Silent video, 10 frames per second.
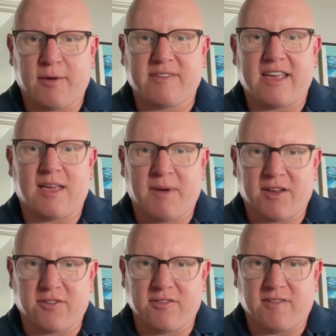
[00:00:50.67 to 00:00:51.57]
taking
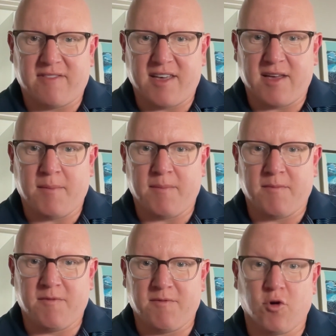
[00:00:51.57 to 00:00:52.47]
pictures of them
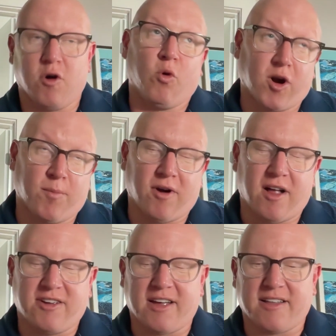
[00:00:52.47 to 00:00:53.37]
for a work
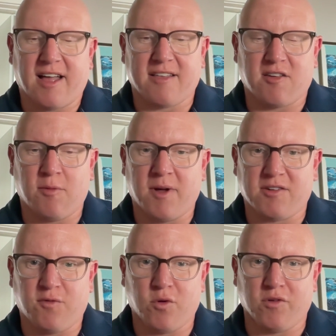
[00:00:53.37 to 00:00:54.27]
project, not so much
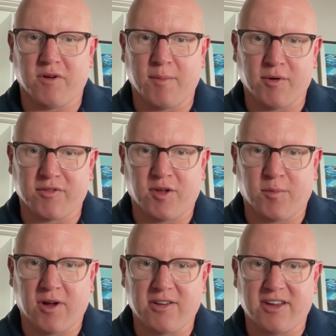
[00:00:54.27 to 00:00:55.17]
for a personal
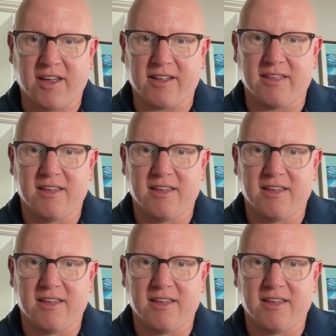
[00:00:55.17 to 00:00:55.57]
project.